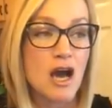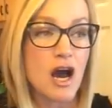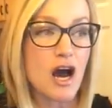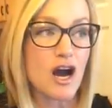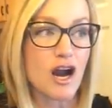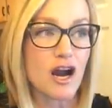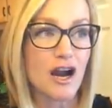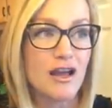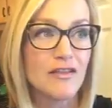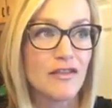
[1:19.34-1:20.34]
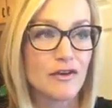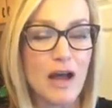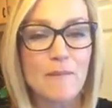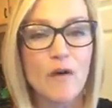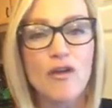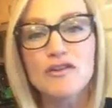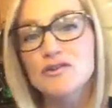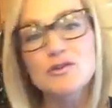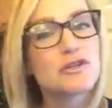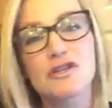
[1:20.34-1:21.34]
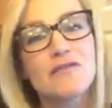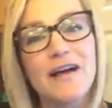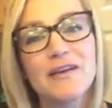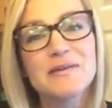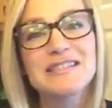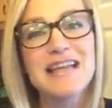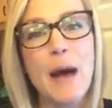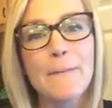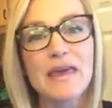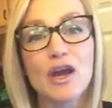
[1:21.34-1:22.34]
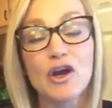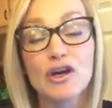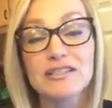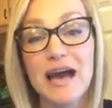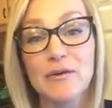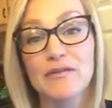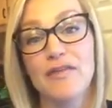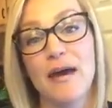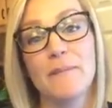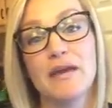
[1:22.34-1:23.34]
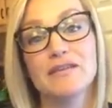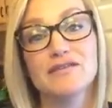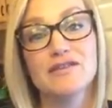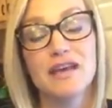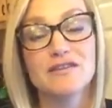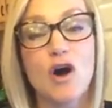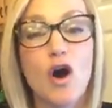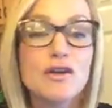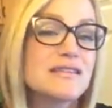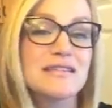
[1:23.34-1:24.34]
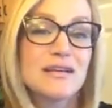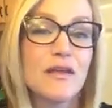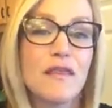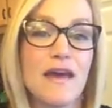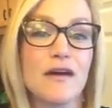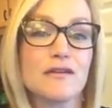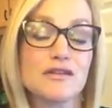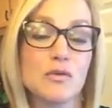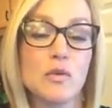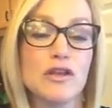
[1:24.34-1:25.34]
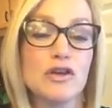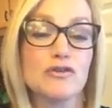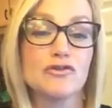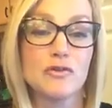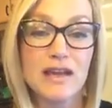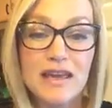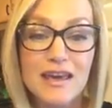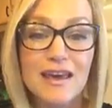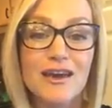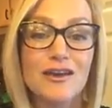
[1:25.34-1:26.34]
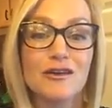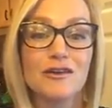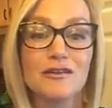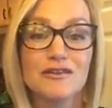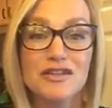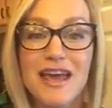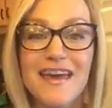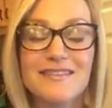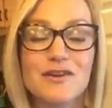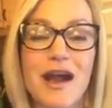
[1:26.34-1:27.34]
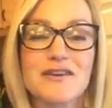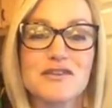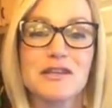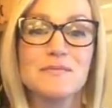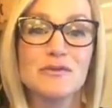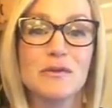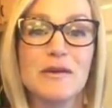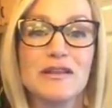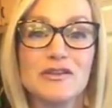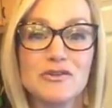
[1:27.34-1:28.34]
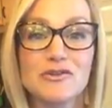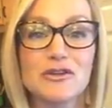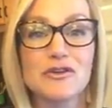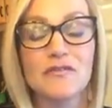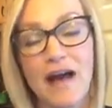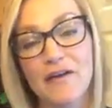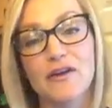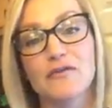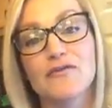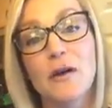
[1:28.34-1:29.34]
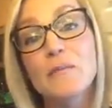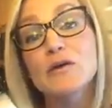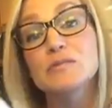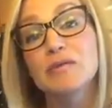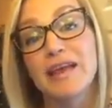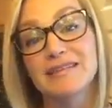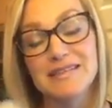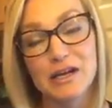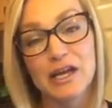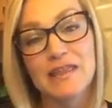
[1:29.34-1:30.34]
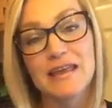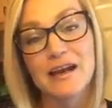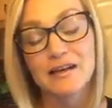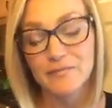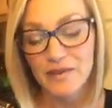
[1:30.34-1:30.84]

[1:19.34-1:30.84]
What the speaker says: they're not, all the nutritional value is not being cooked out of them. It's all still there. So when you're drinking your shakes, you're actually absorbing the nutritional value from those plants that are in there.